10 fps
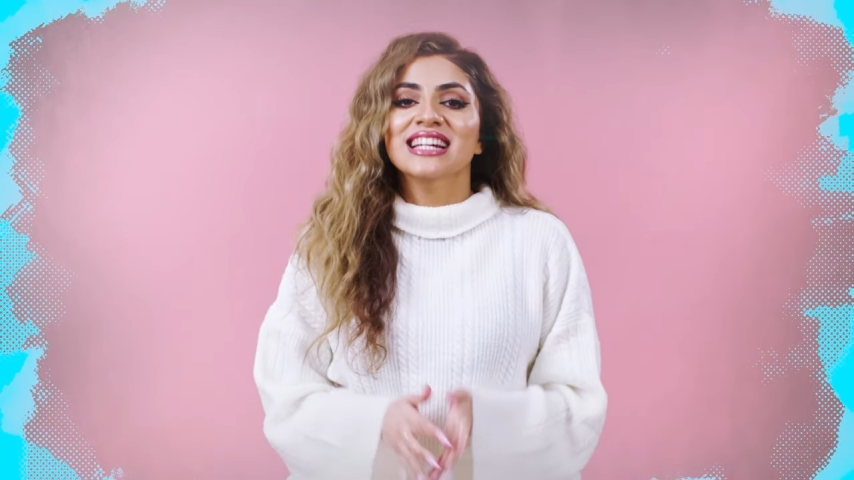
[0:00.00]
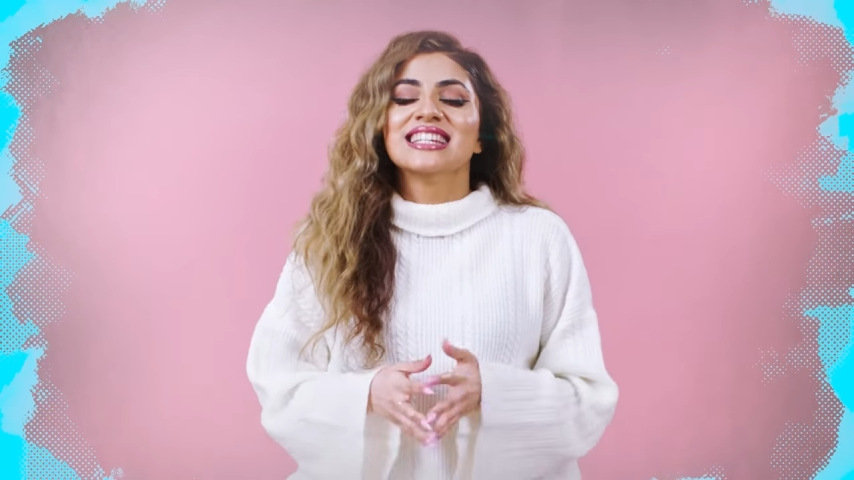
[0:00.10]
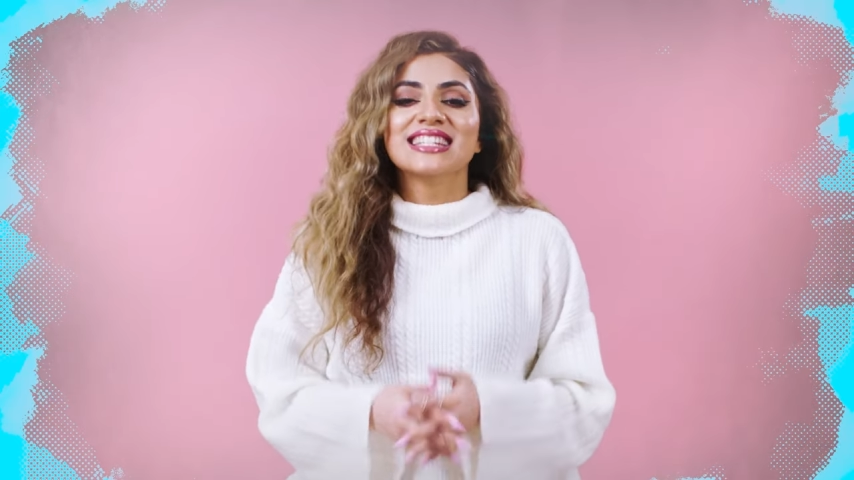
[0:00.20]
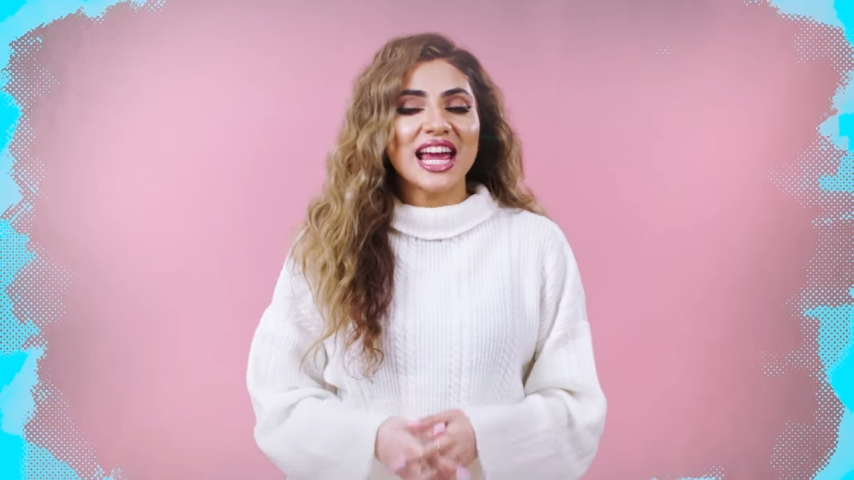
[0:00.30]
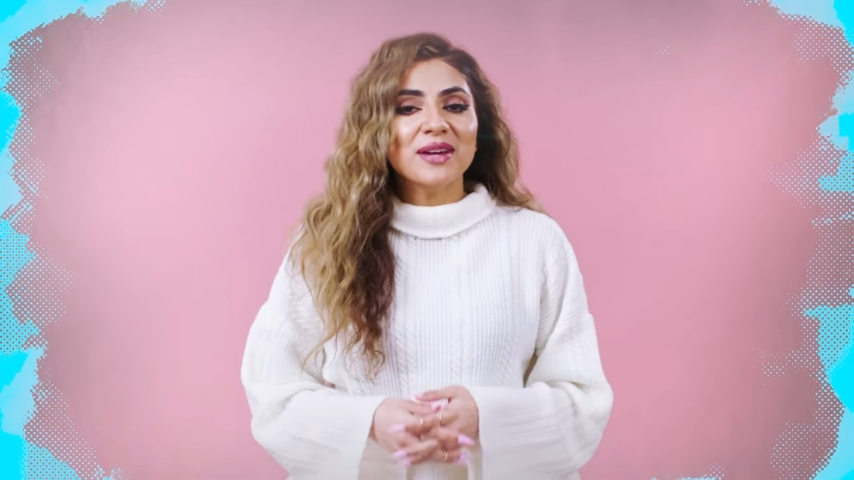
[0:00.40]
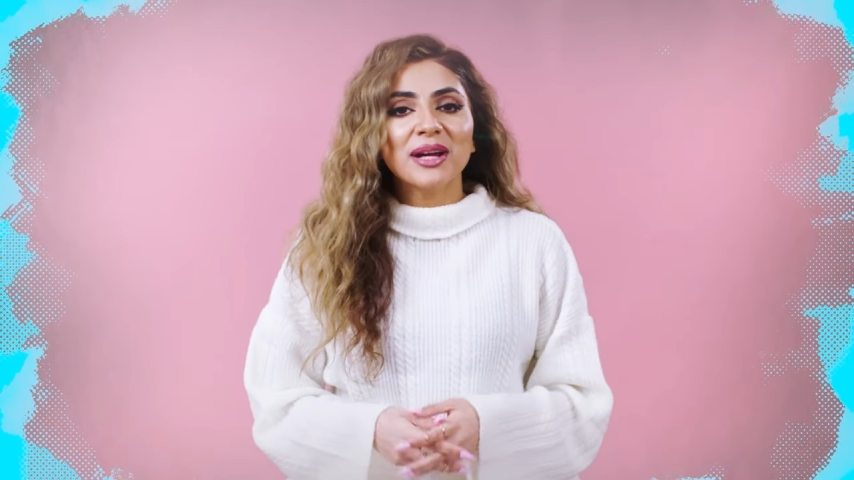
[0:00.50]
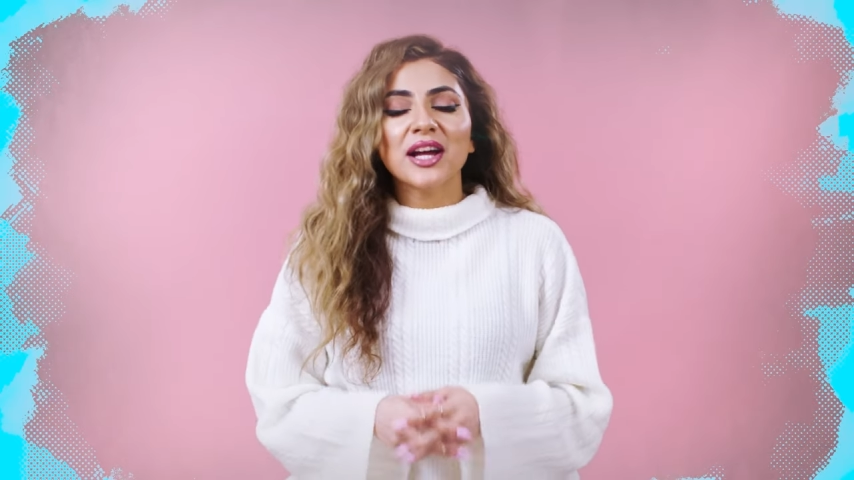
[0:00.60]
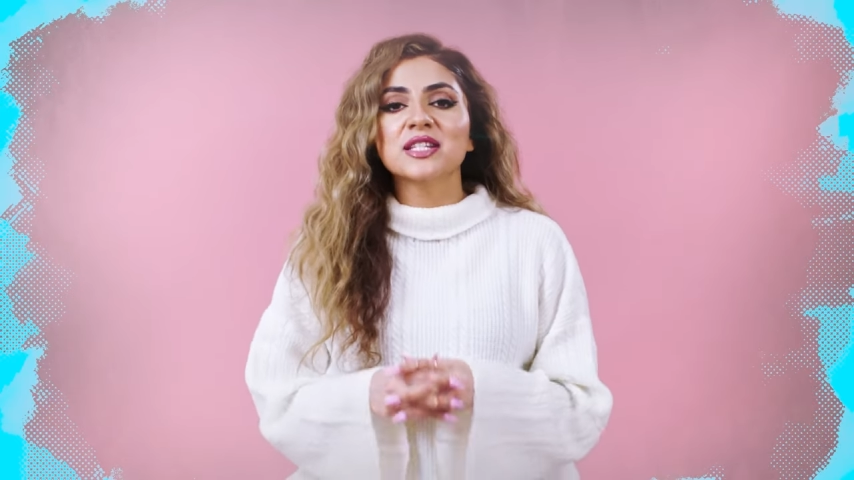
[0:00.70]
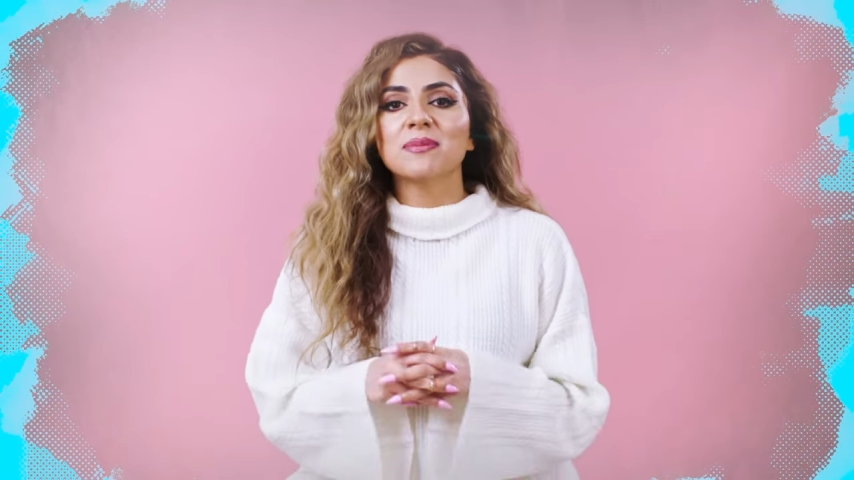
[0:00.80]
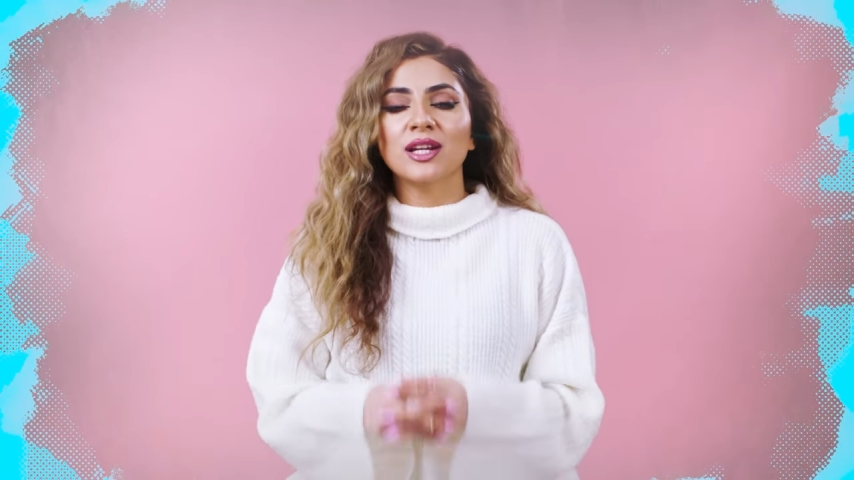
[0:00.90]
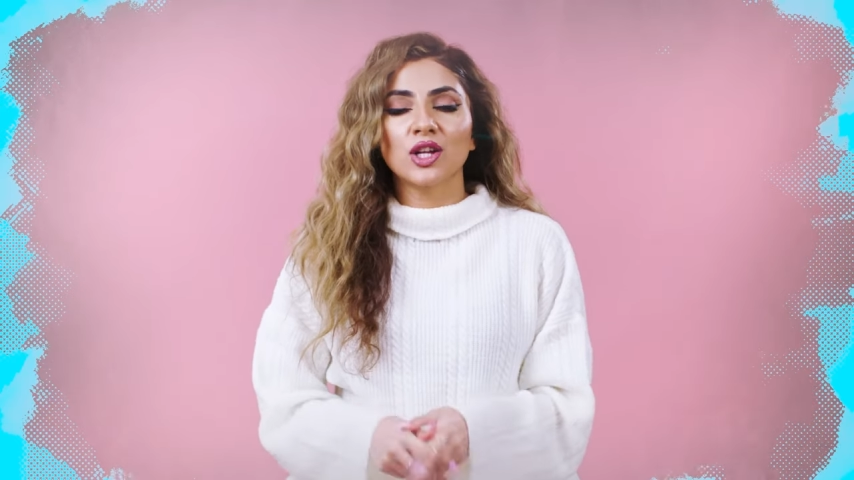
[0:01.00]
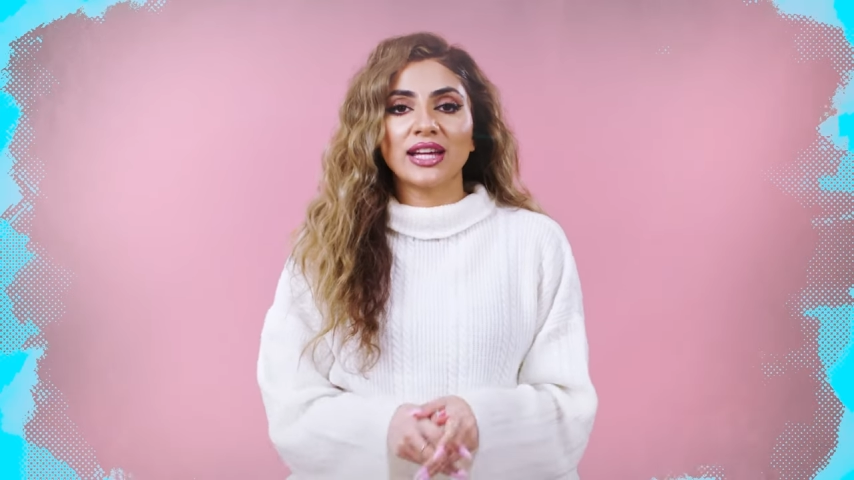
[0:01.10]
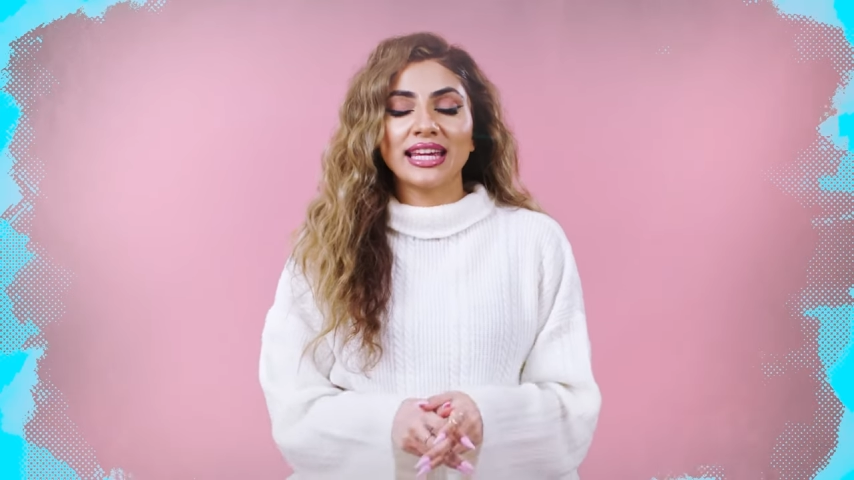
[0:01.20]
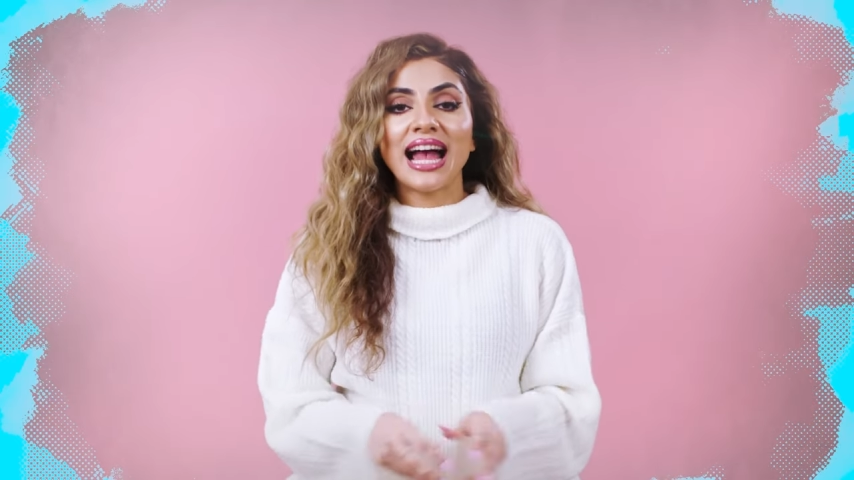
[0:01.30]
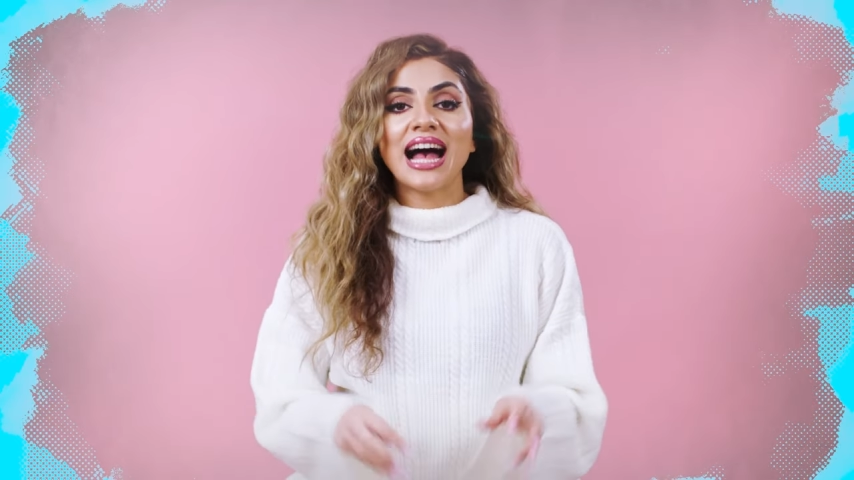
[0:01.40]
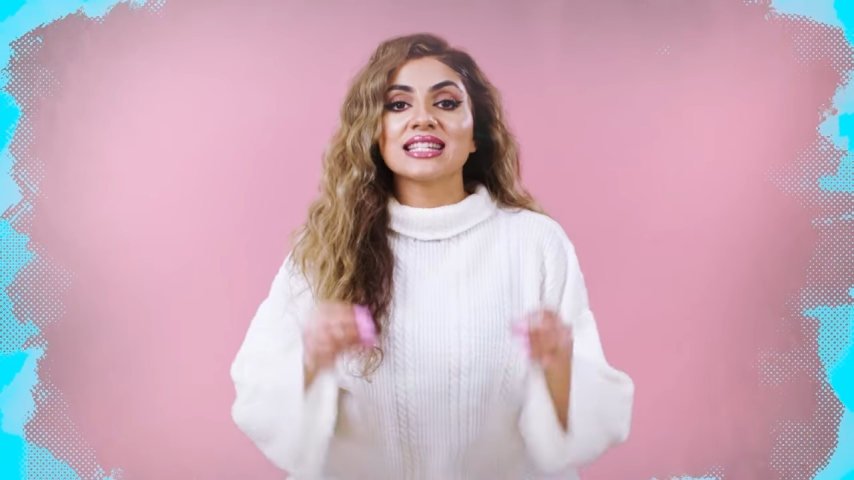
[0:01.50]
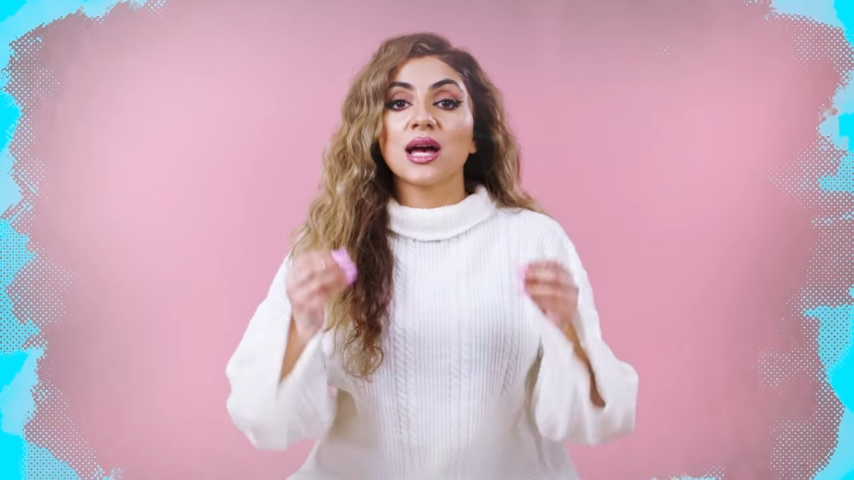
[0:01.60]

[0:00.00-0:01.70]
Today we're going to be looking at